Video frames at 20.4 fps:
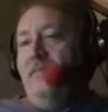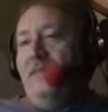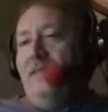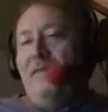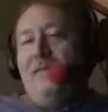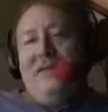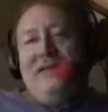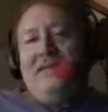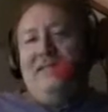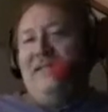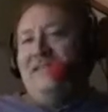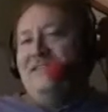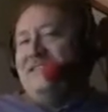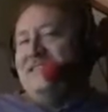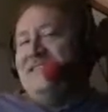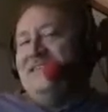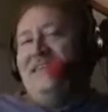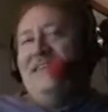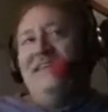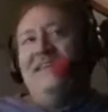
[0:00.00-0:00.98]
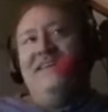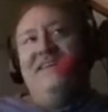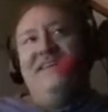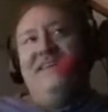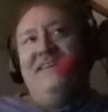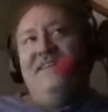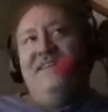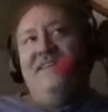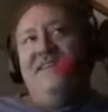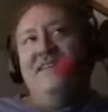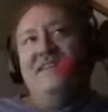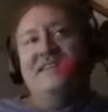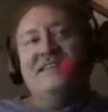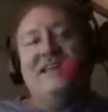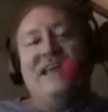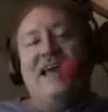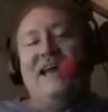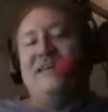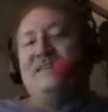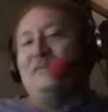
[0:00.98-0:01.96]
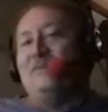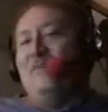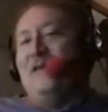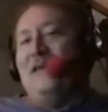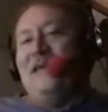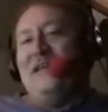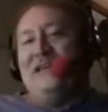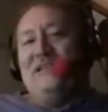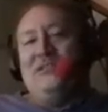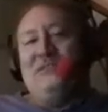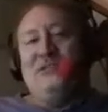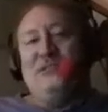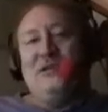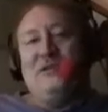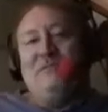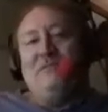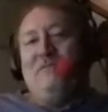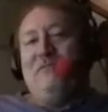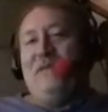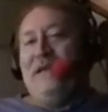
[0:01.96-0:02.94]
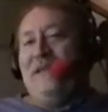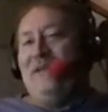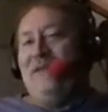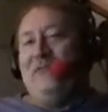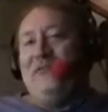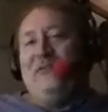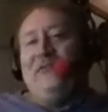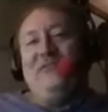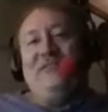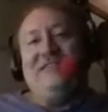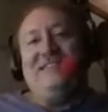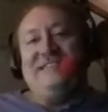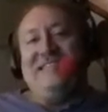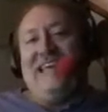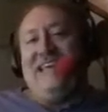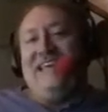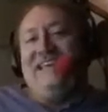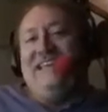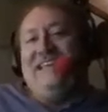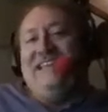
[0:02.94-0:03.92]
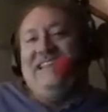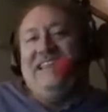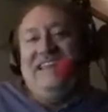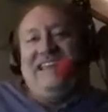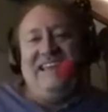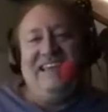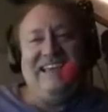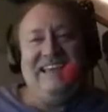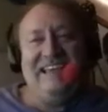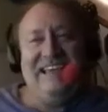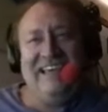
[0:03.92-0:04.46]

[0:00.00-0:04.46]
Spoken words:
I mean, this guy is making Jim Baker look saintly.